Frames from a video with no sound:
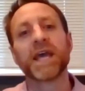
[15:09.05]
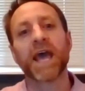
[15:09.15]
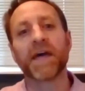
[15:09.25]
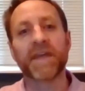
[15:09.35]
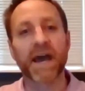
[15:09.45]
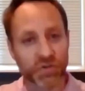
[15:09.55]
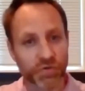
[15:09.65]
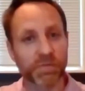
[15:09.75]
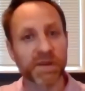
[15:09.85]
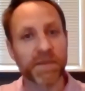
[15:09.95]
And that
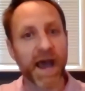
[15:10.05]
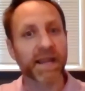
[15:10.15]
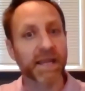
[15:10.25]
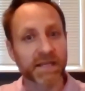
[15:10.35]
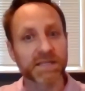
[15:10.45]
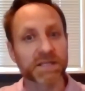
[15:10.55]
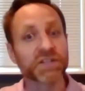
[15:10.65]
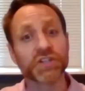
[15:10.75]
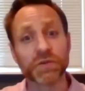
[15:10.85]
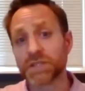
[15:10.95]
drew me back into
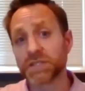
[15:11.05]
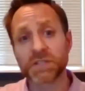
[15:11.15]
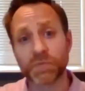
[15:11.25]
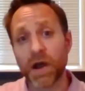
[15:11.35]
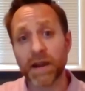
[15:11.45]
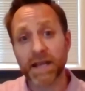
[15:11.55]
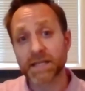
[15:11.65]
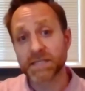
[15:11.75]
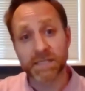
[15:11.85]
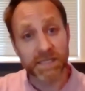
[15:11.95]
choosing Sprott
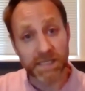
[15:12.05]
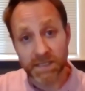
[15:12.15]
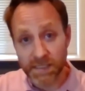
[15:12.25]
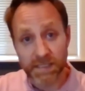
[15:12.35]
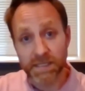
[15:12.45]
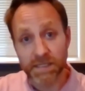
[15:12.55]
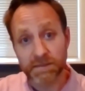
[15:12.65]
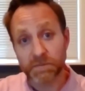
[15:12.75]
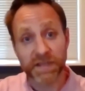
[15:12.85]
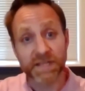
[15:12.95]
as the
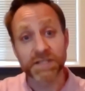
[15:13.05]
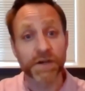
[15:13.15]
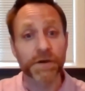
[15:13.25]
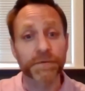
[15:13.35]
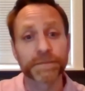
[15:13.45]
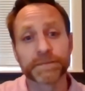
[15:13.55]
place to go.